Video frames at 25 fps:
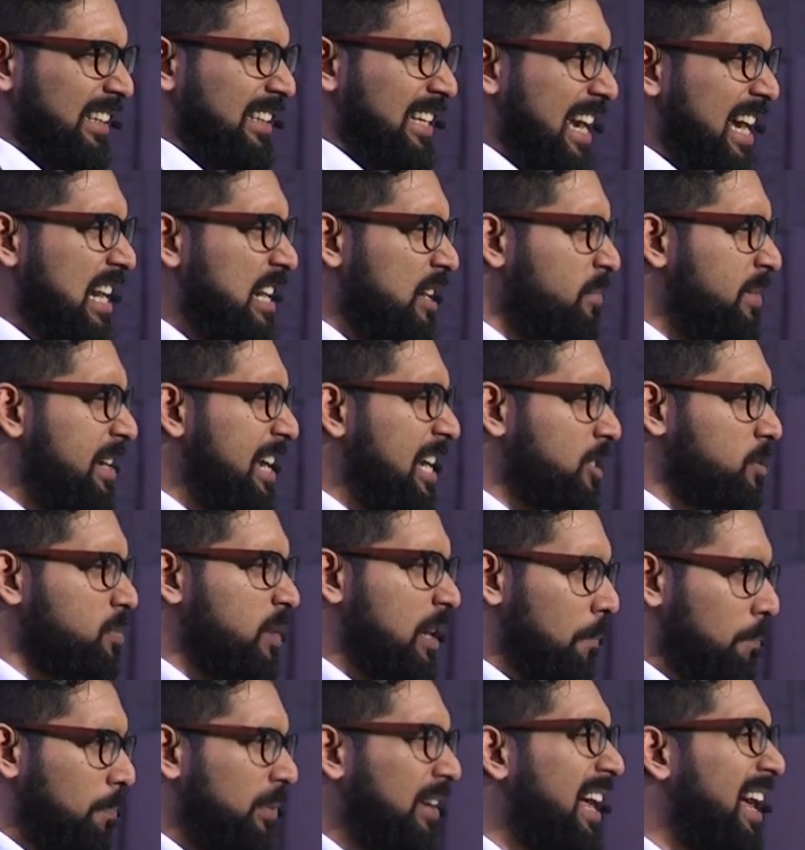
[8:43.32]
that the enemy has
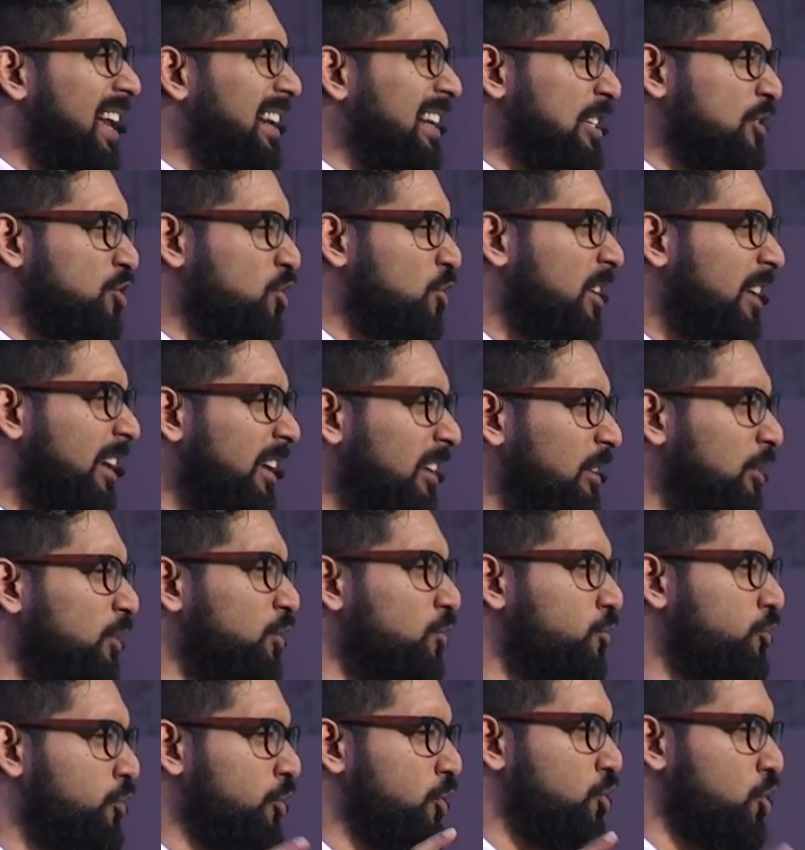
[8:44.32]
been planning to kill
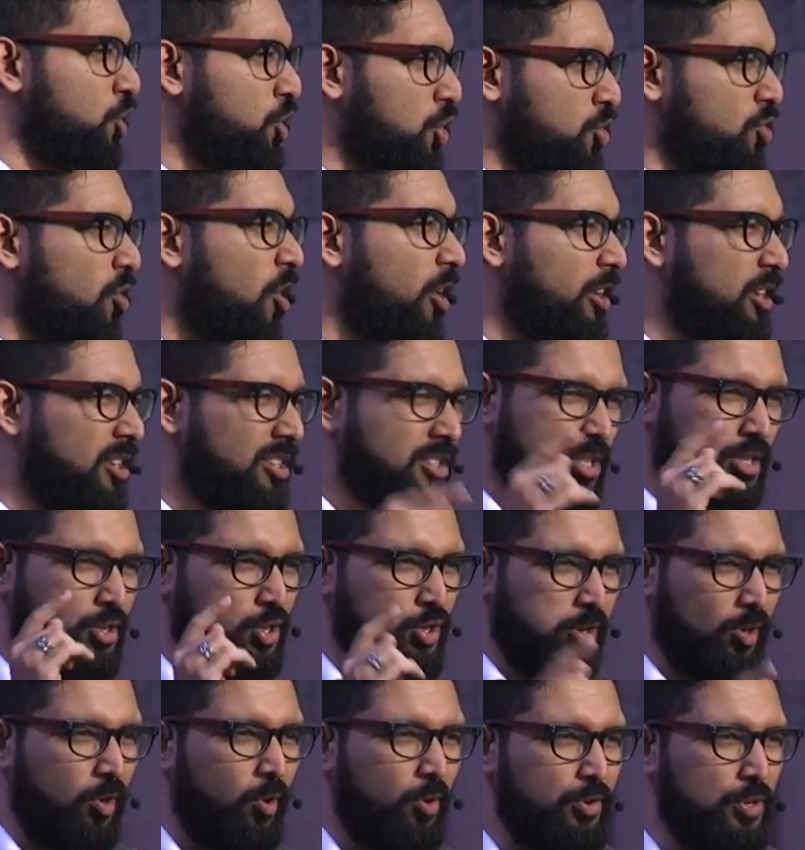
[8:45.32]
you, to destroy you, to
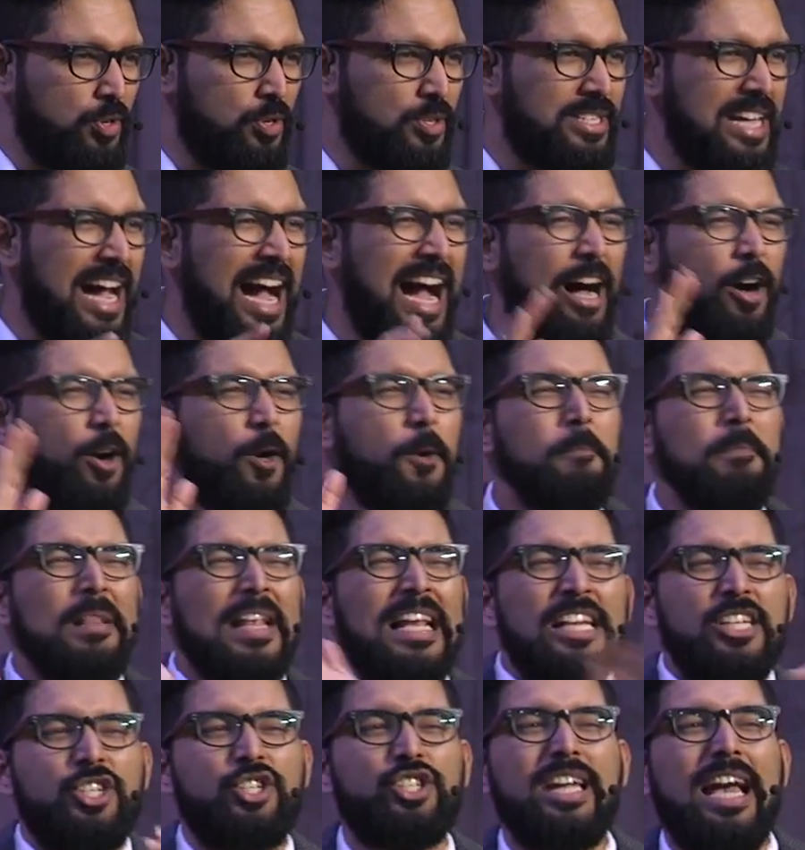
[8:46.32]
slow you down,
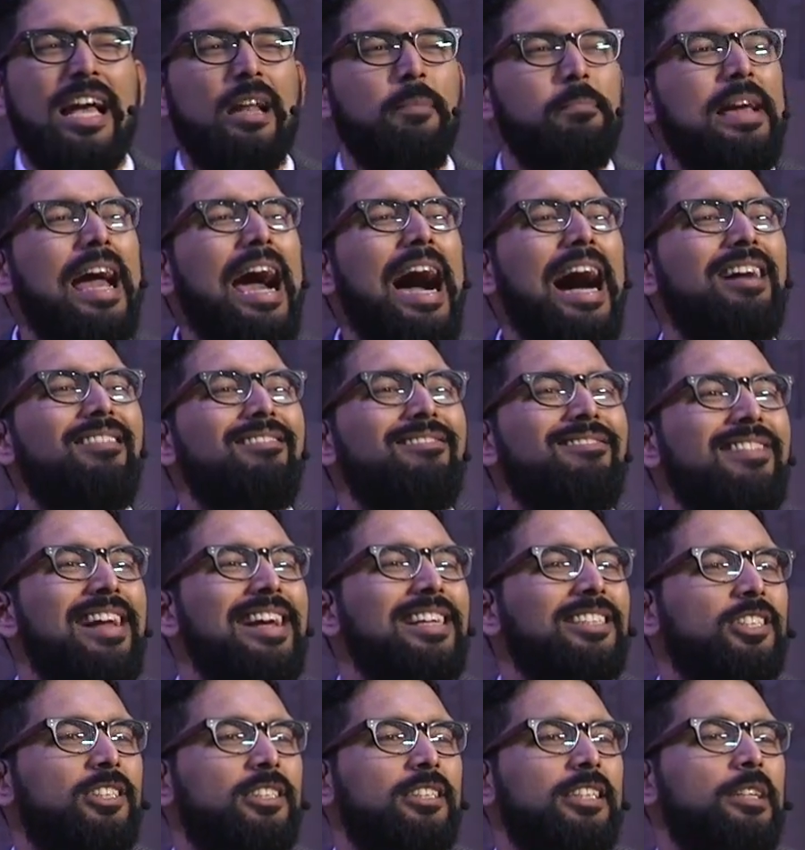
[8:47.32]
shall be
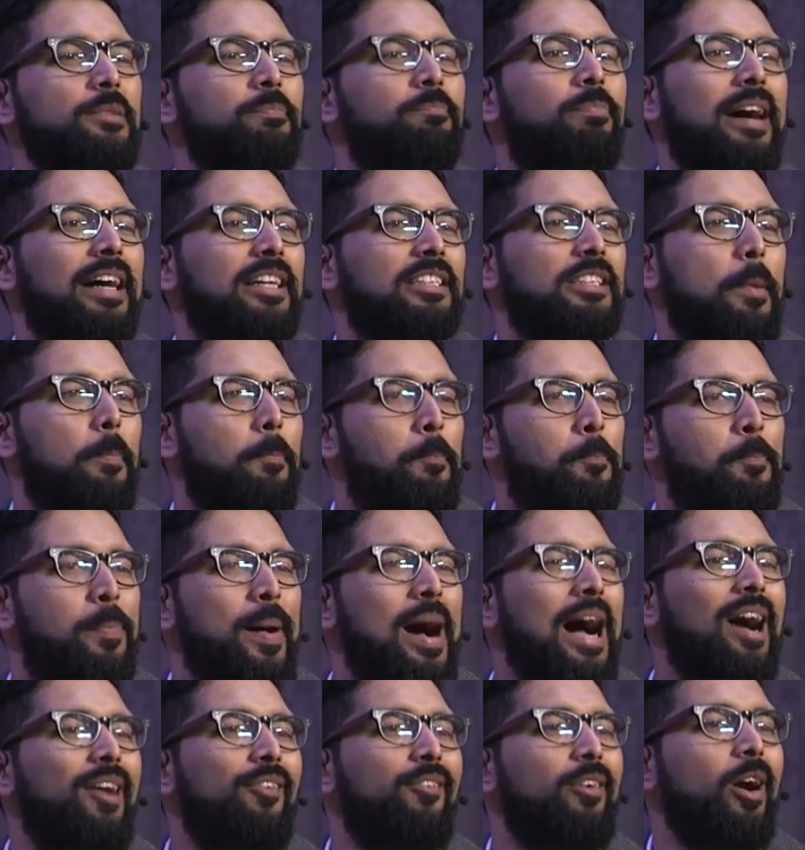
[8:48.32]
arrested by the
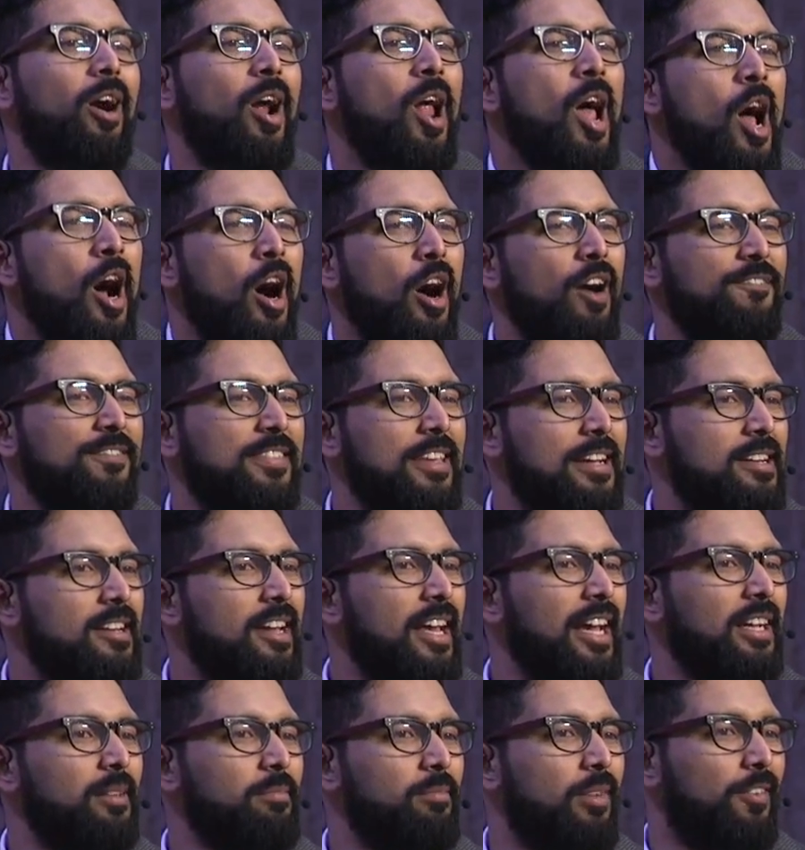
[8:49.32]
power of the
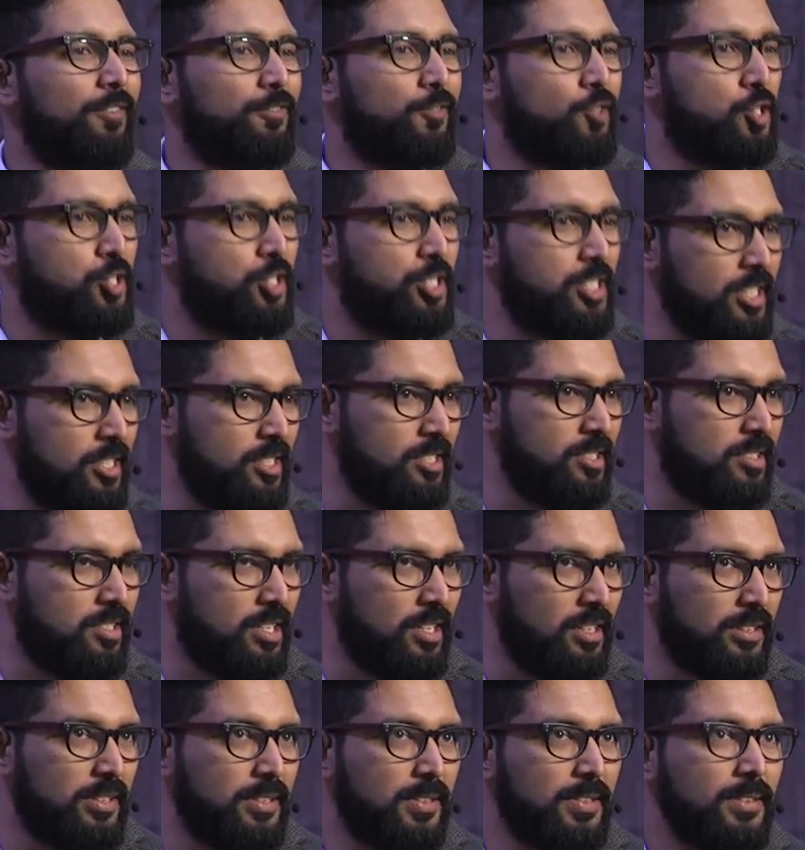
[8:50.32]
name of
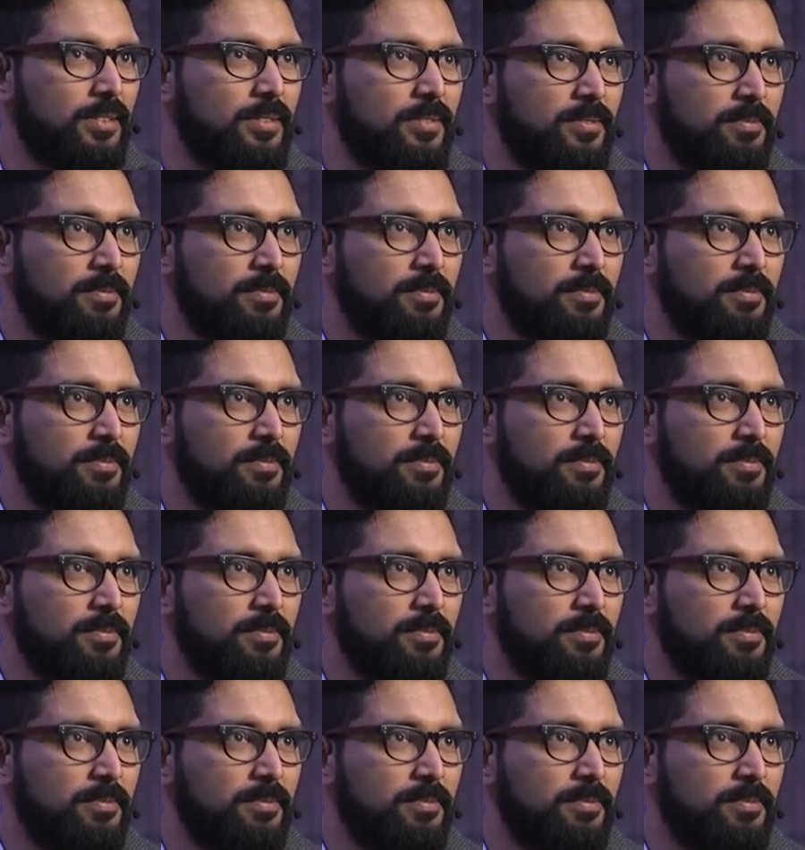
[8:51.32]
Jesus.